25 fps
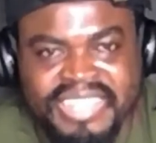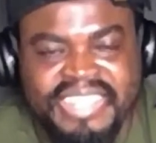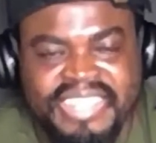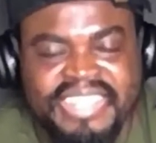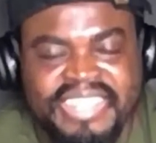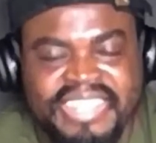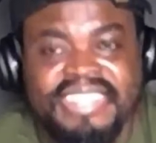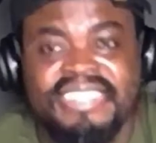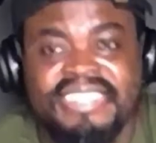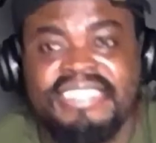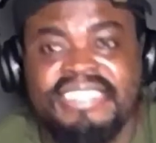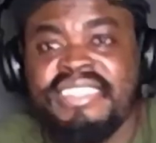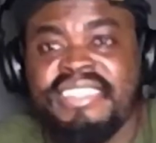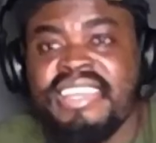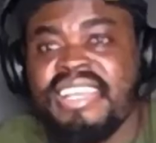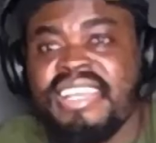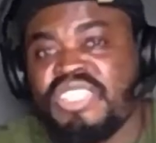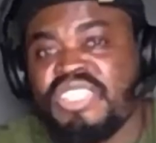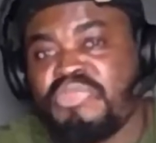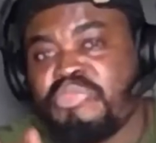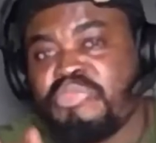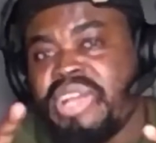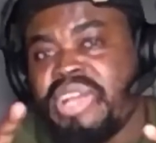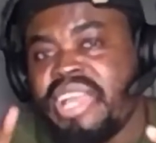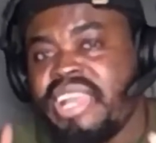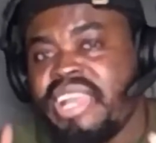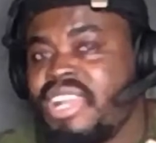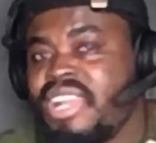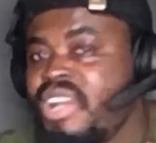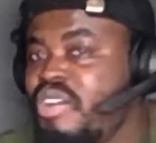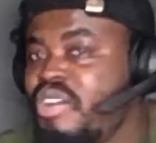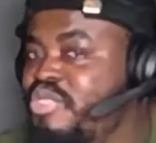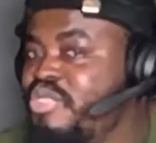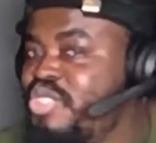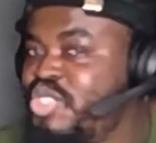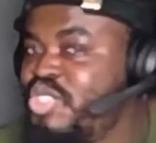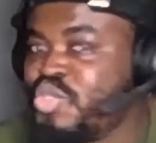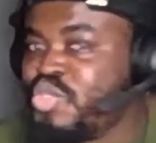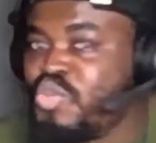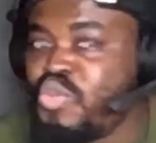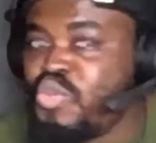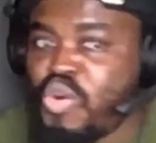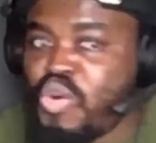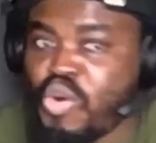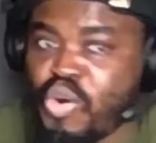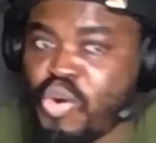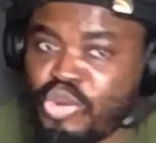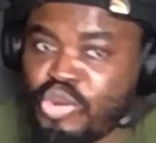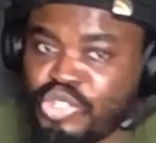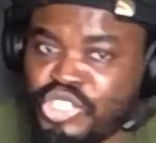he says, By now, you
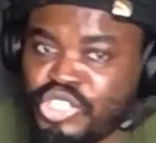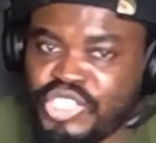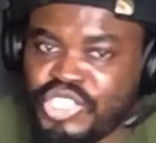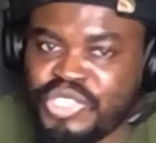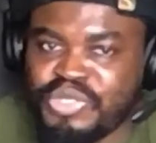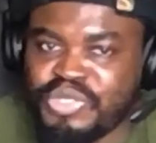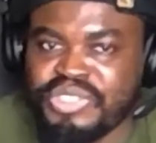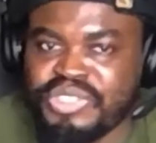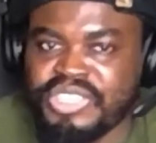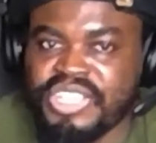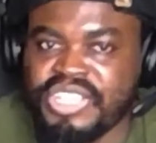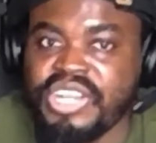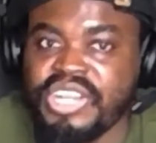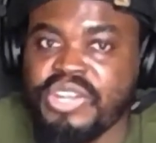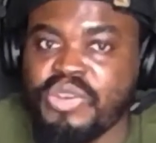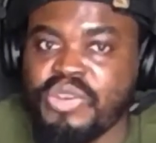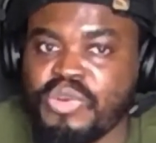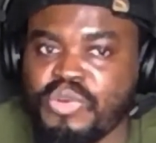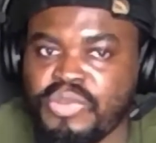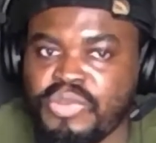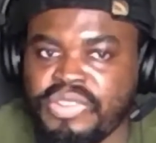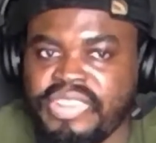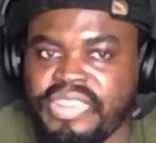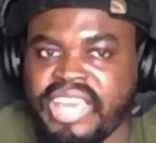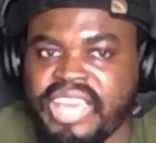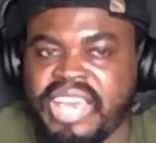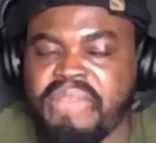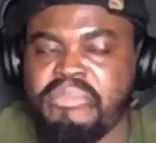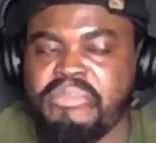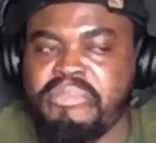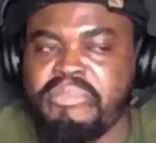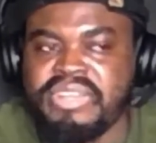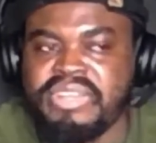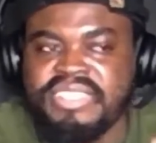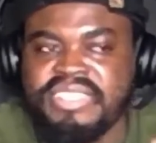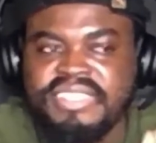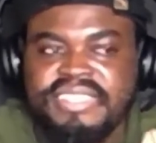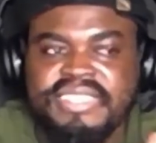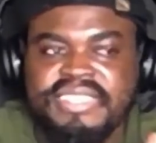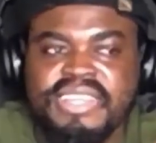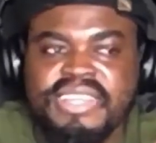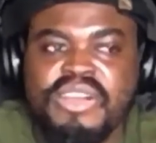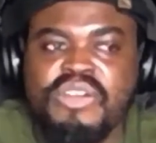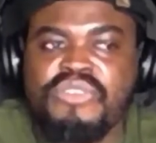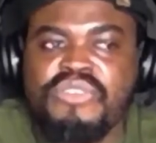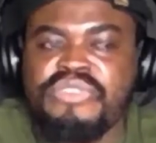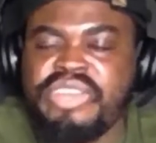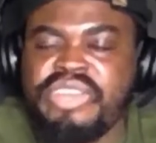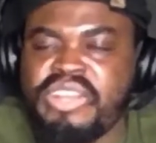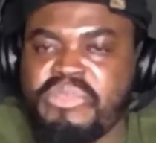all should know that
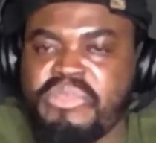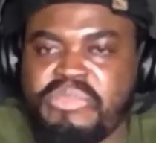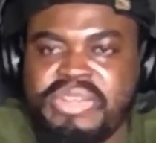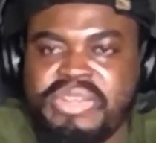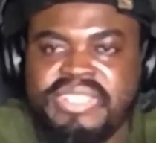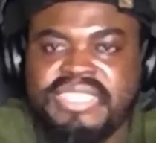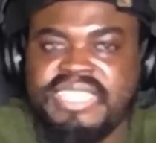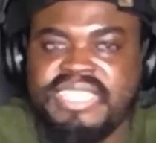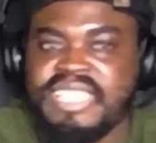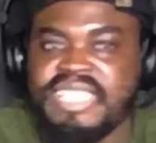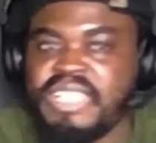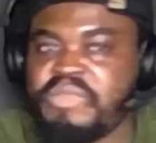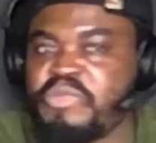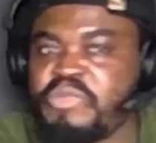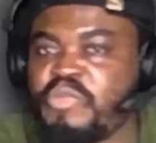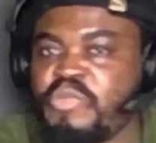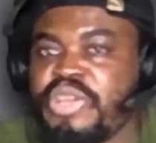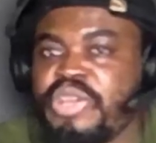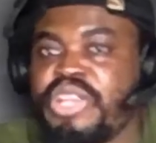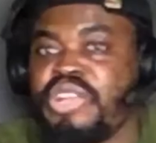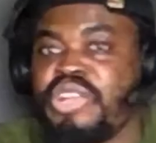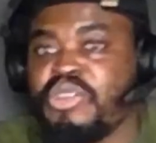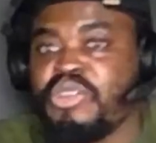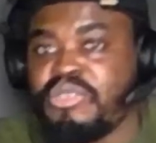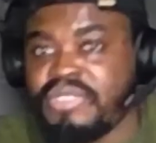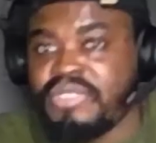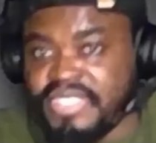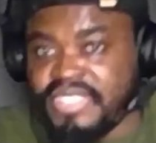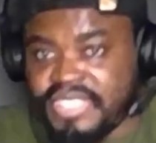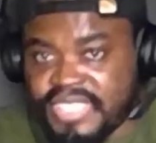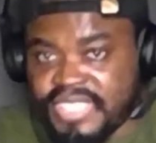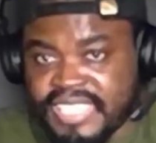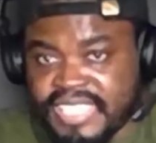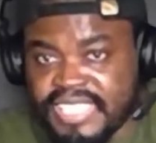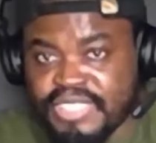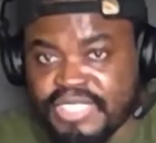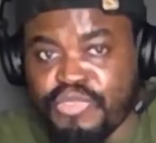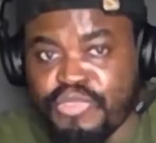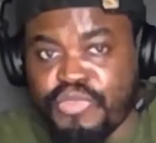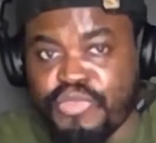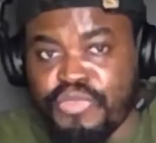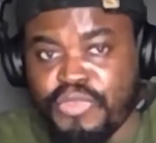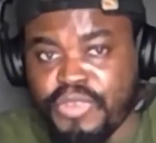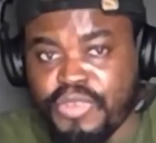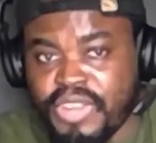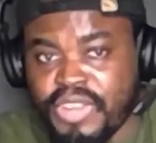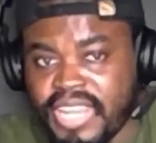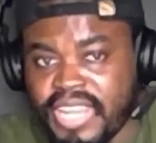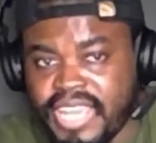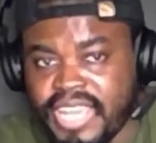myself and my team, we don't settle
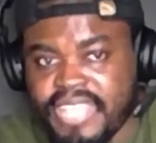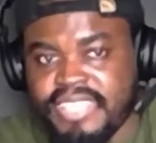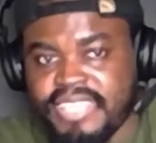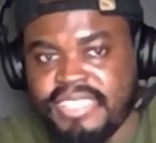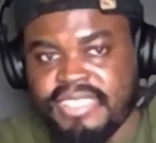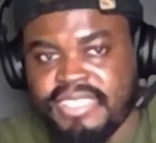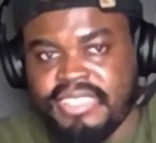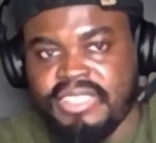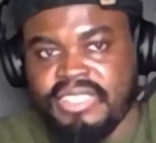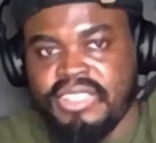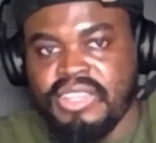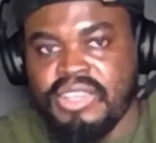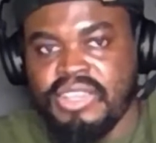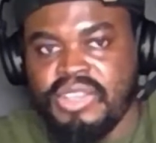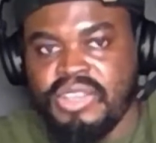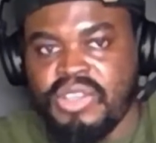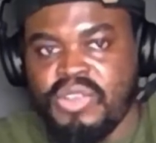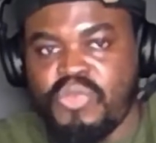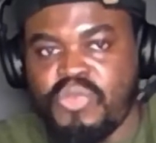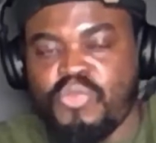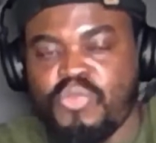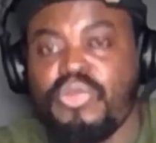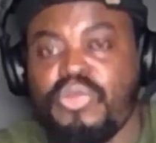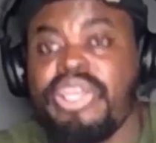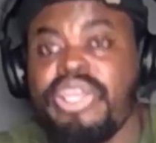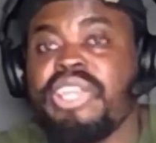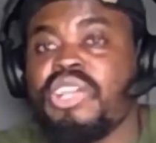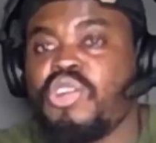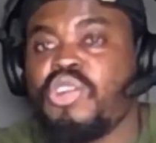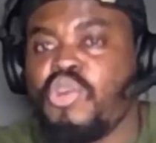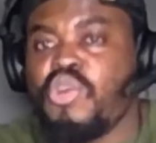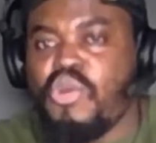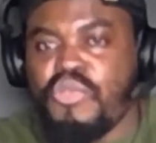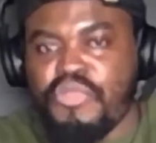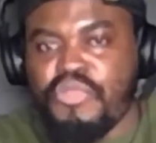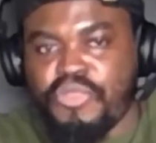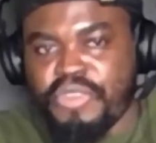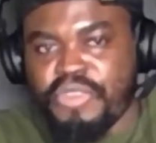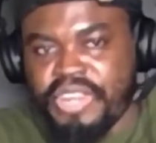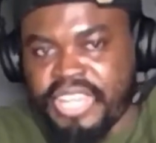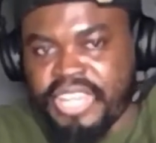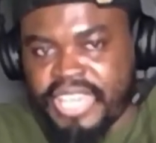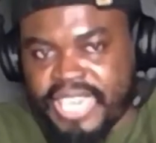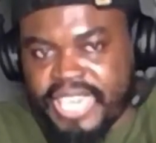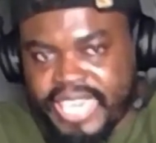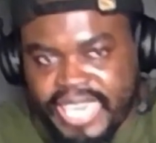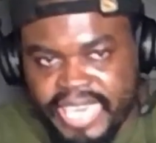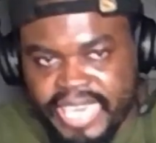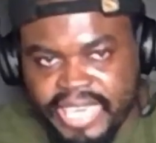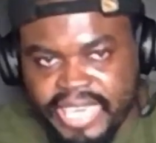for less. We go for the
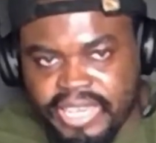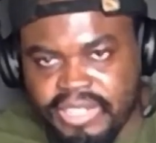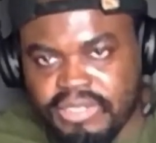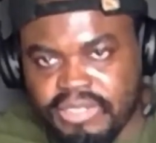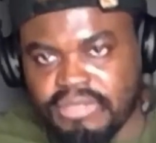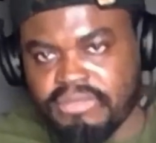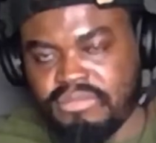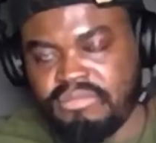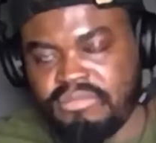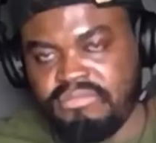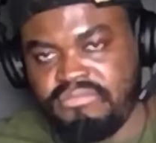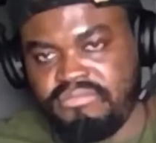kill.